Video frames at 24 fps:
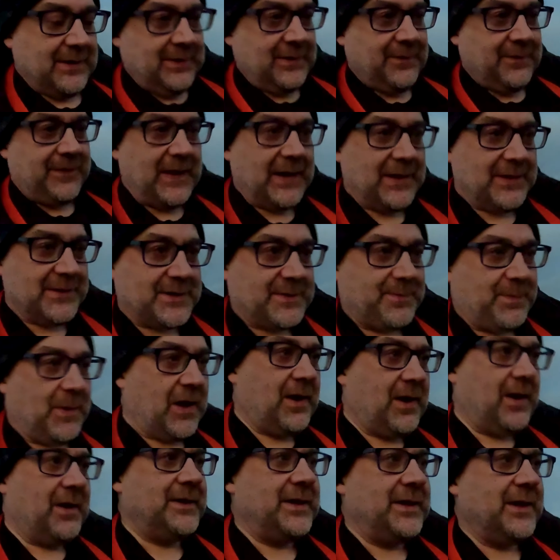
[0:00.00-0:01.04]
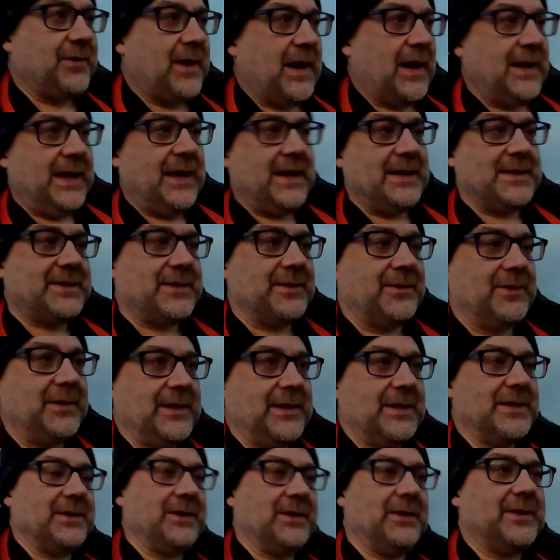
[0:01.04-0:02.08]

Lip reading: feldspar and your granites and all these sort